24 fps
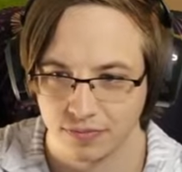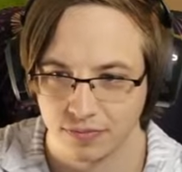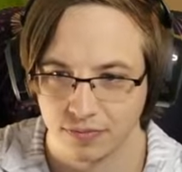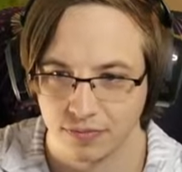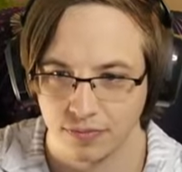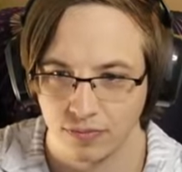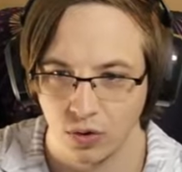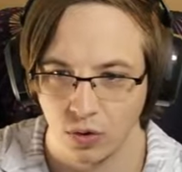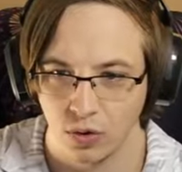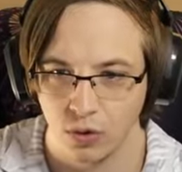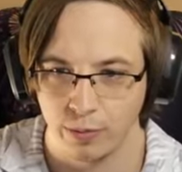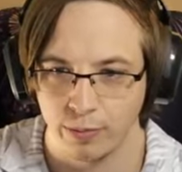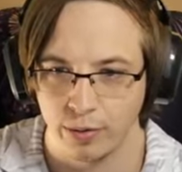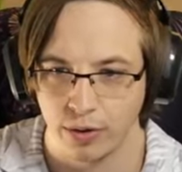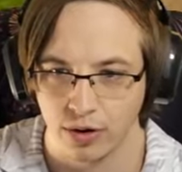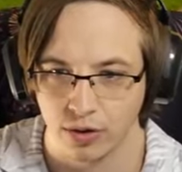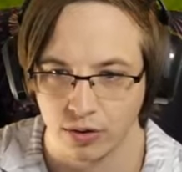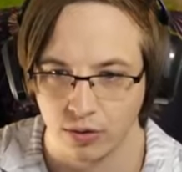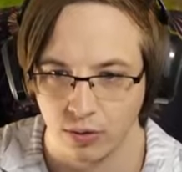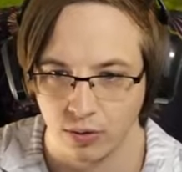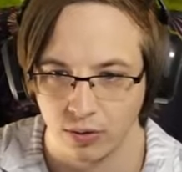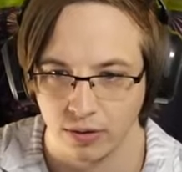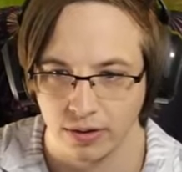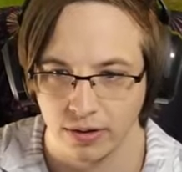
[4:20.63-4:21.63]
Oh,
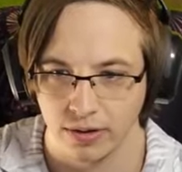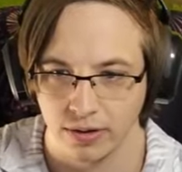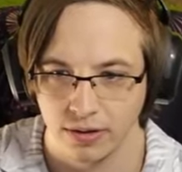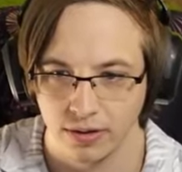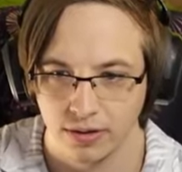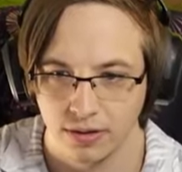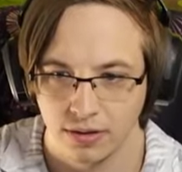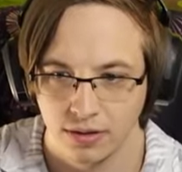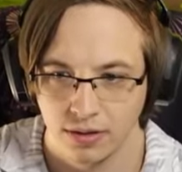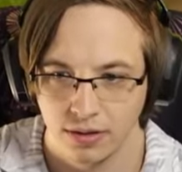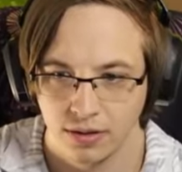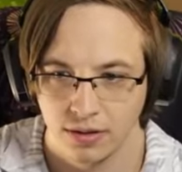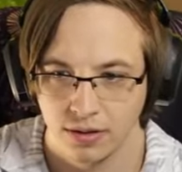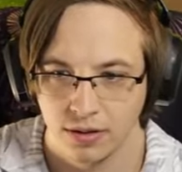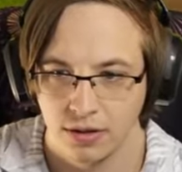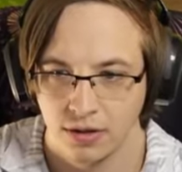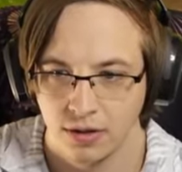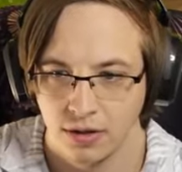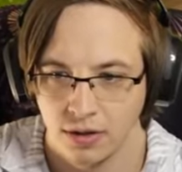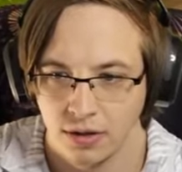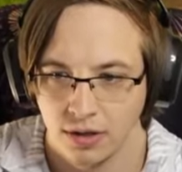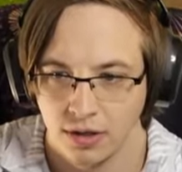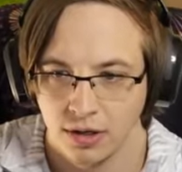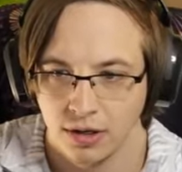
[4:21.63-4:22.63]
parkour.
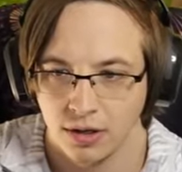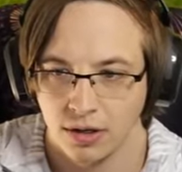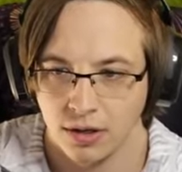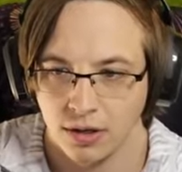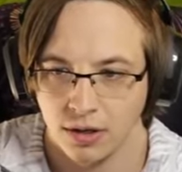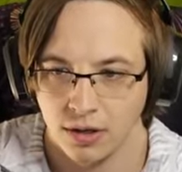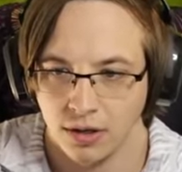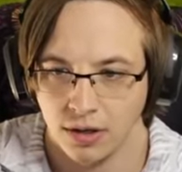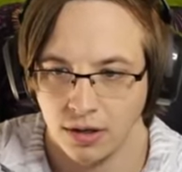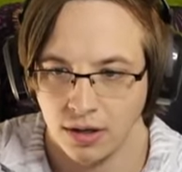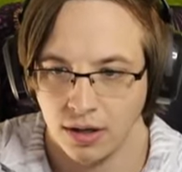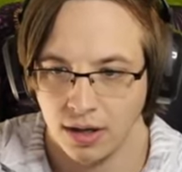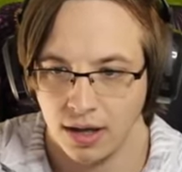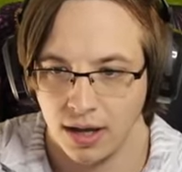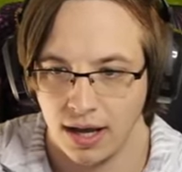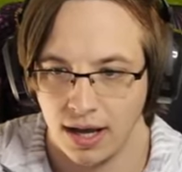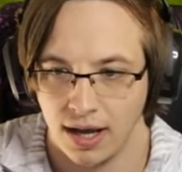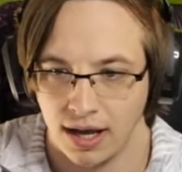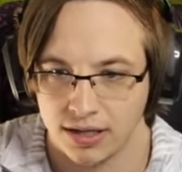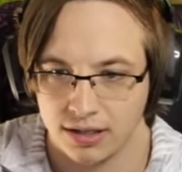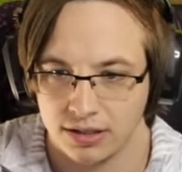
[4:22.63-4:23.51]
Uh,